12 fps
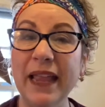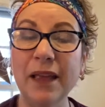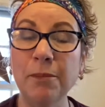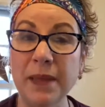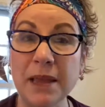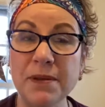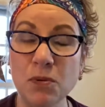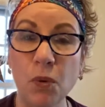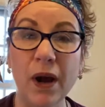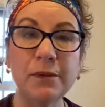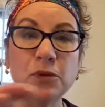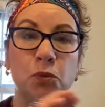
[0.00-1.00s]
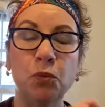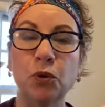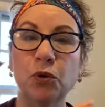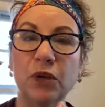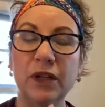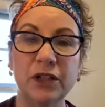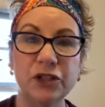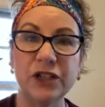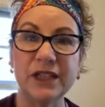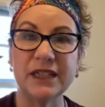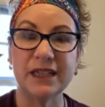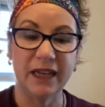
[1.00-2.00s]
baby wipes will
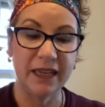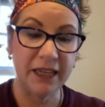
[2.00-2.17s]
just